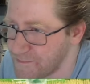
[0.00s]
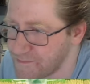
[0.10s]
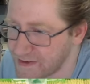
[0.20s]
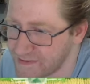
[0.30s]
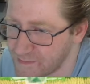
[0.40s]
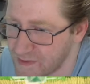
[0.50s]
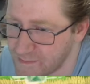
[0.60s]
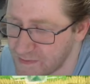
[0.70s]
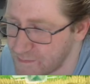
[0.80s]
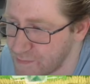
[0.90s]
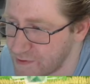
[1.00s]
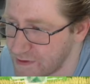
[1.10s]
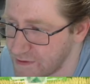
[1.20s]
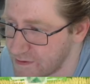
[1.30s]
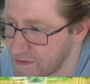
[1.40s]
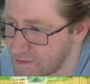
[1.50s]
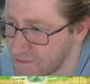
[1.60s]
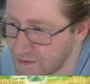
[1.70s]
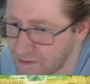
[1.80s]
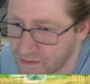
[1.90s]
It's the best bird in the
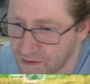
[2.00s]
trade there.